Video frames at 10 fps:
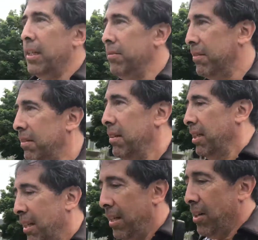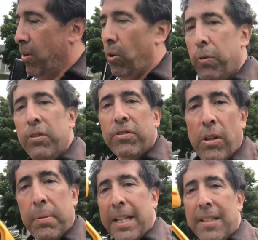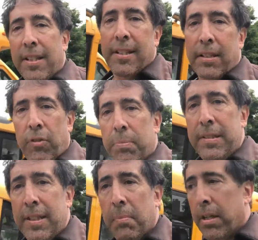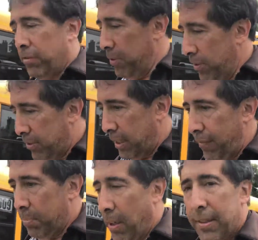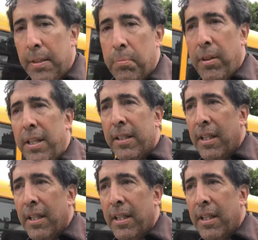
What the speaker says: go. All we do is replicate successful business models. We use the David Bronstein brand.